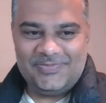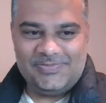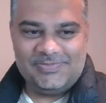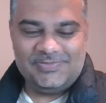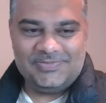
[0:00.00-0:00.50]

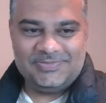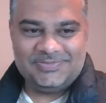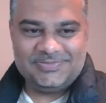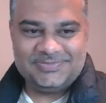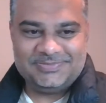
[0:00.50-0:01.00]

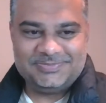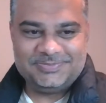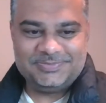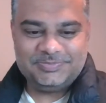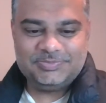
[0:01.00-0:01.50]

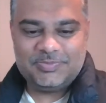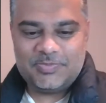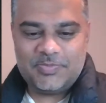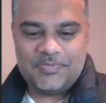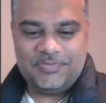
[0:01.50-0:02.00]

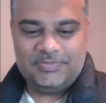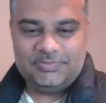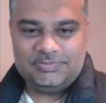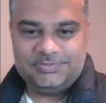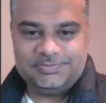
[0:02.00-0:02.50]

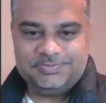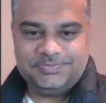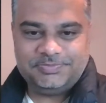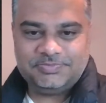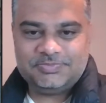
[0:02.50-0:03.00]

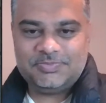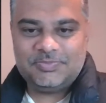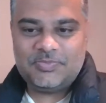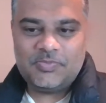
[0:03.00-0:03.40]
No words are spoken by the person on screen.